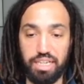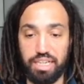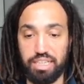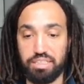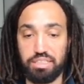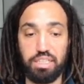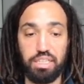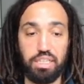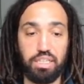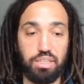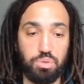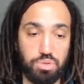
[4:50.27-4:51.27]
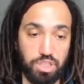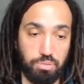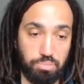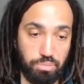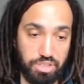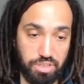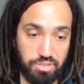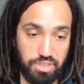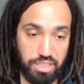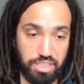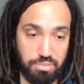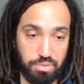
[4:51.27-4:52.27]
And also, I probably should have
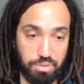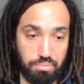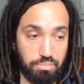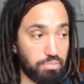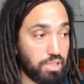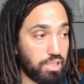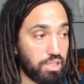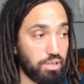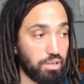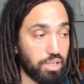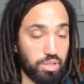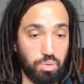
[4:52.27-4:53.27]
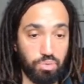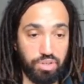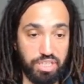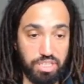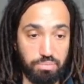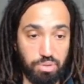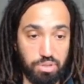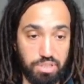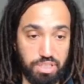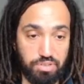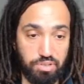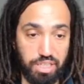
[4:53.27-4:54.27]
said this, but I'm going to call this the
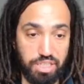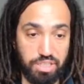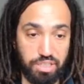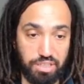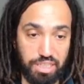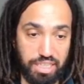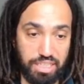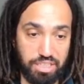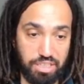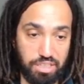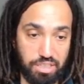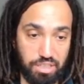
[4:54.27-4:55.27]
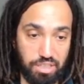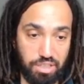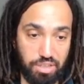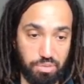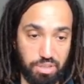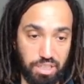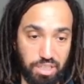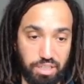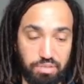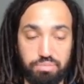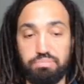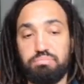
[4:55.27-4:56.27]
positive direction, as you would kind of